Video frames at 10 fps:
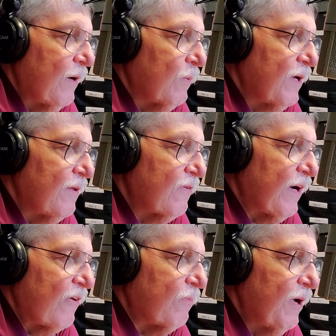We
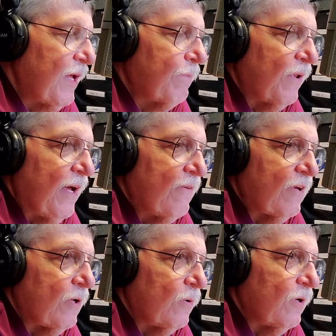discussed many plans,
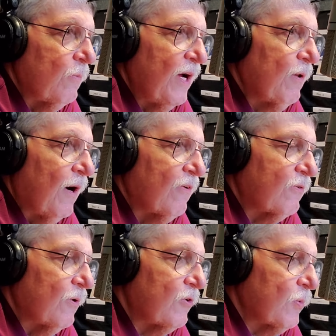including weight loss
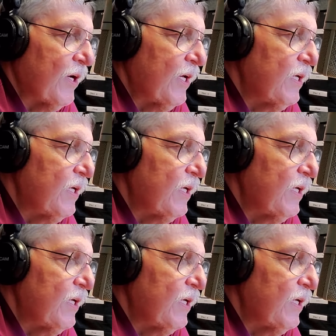surgery.